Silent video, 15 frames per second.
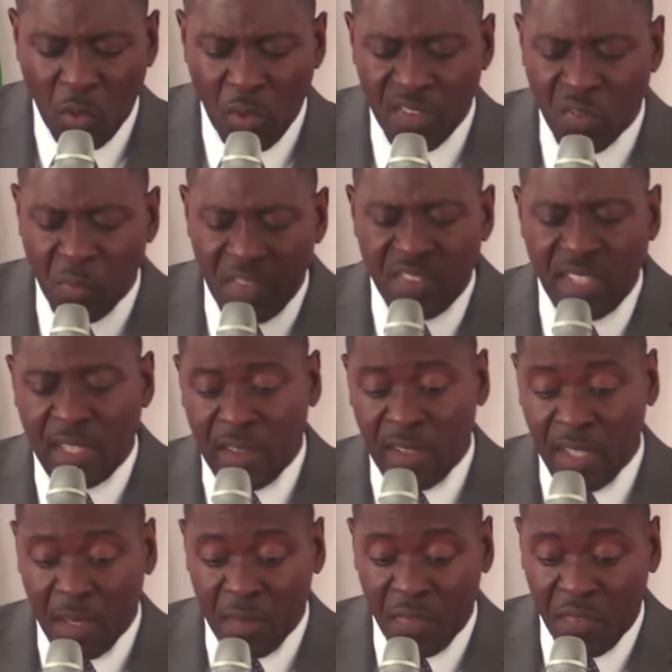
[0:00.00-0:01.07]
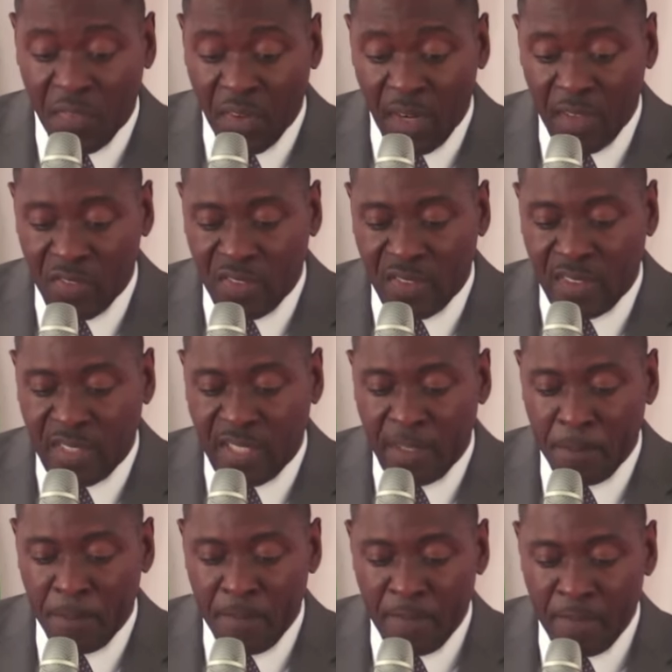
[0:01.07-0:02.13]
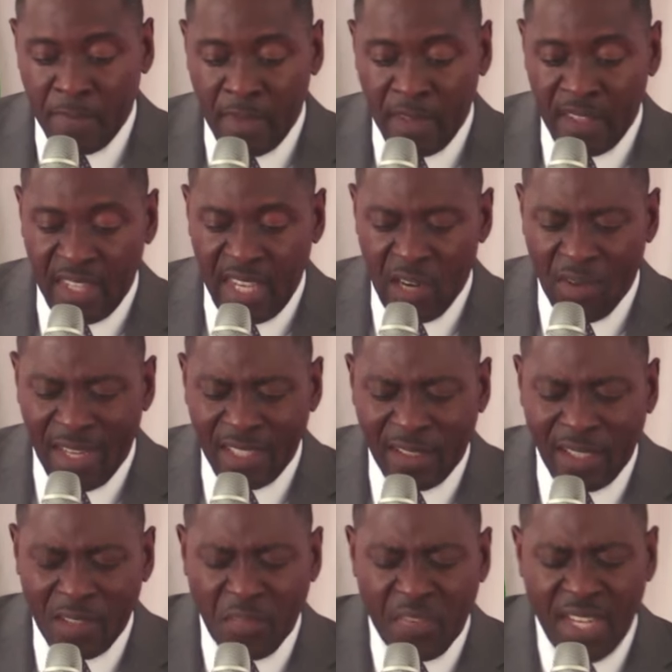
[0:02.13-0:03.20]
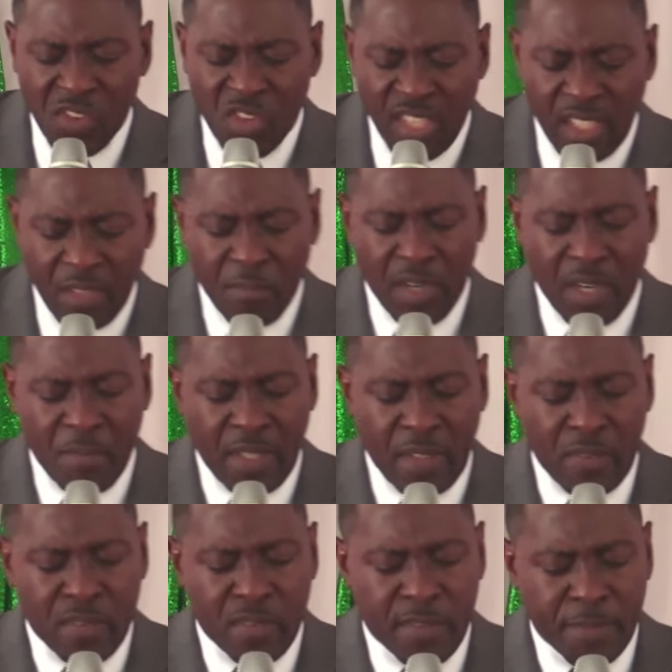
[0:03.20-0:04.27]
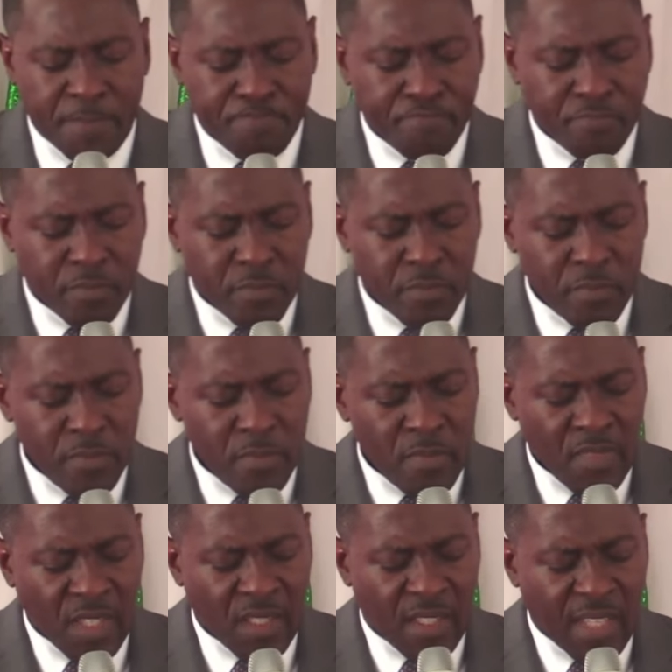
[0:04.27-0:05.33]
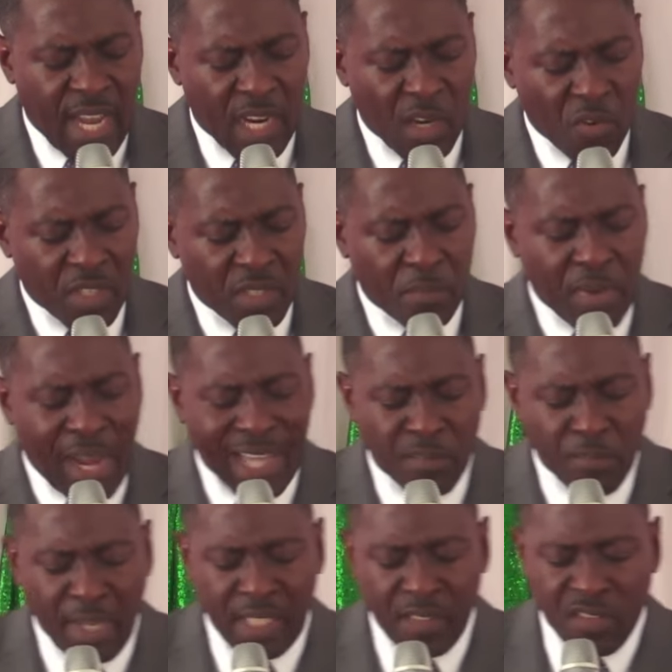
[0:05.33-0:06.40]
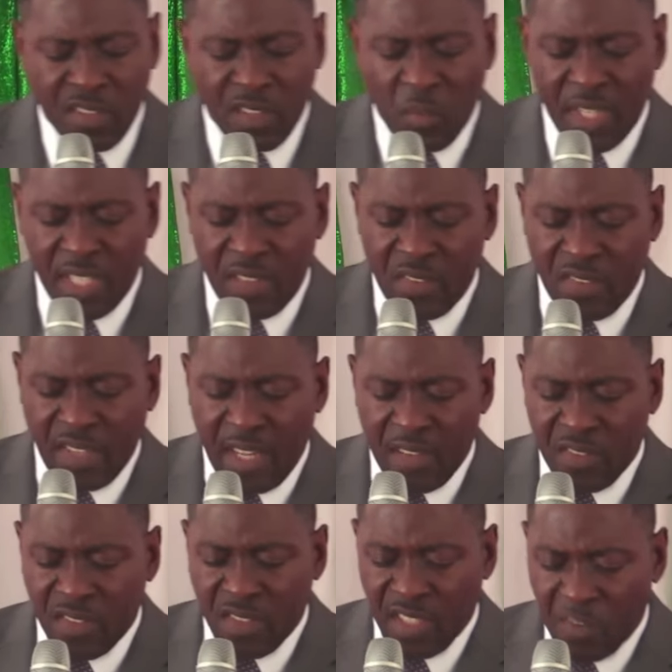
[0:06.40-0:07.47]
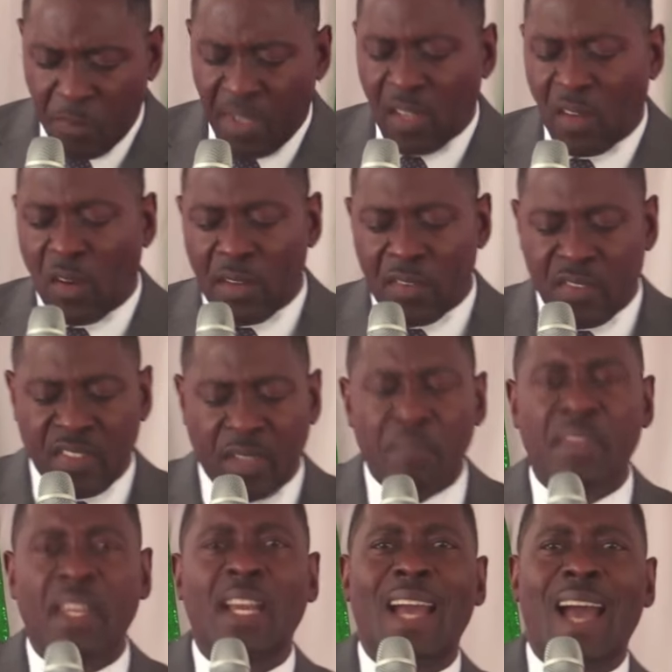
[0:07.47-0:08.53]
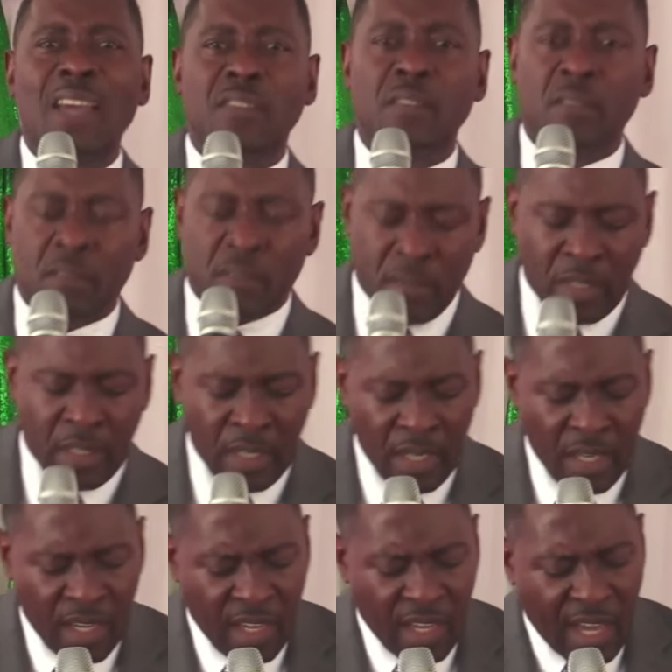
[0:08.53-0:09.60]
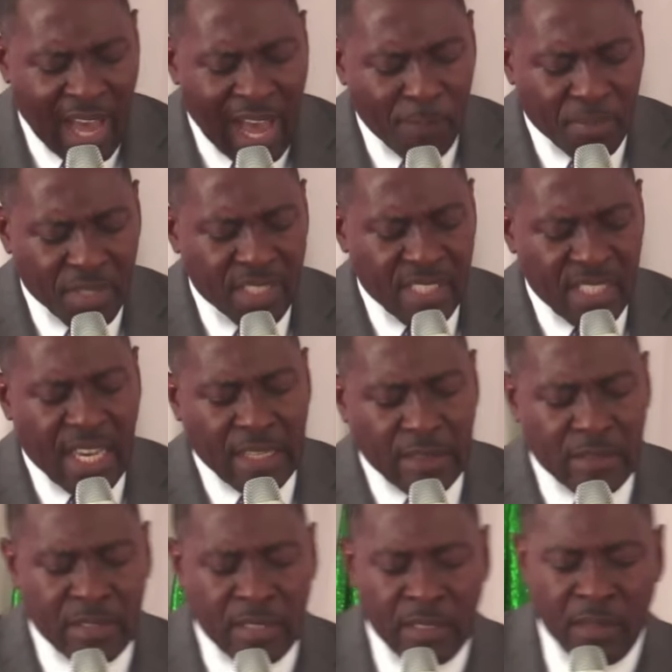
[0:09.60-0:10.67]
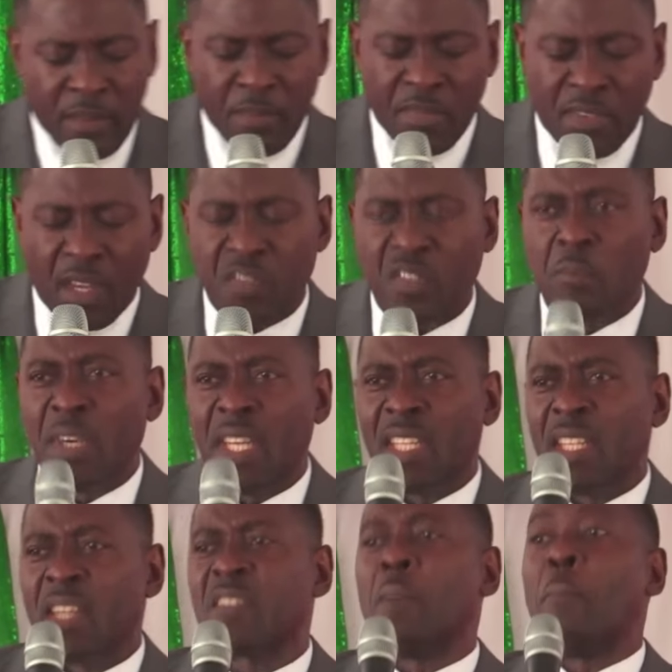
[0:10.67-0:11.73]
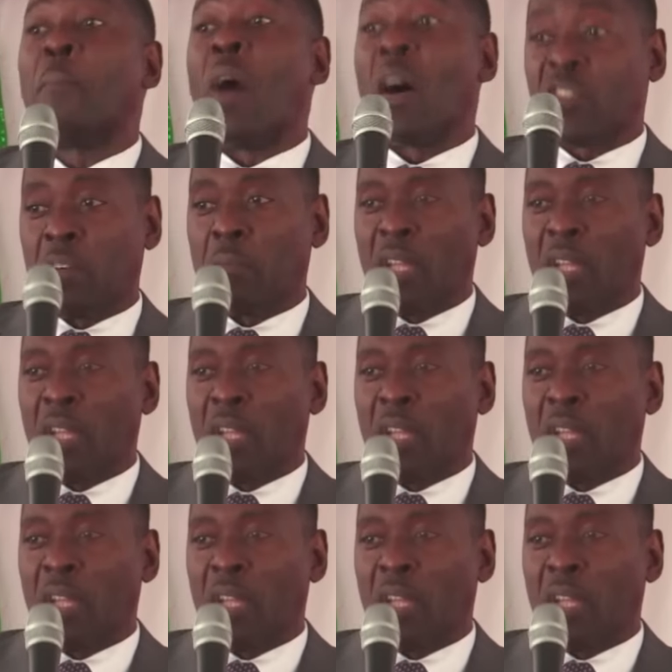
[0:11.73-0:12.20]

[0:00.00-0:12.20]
we said earlier, first year-end convention in Burbies. And I agree with Brad Meltzer when he says just because something hasn't happened yet doesn't mean it is impossible.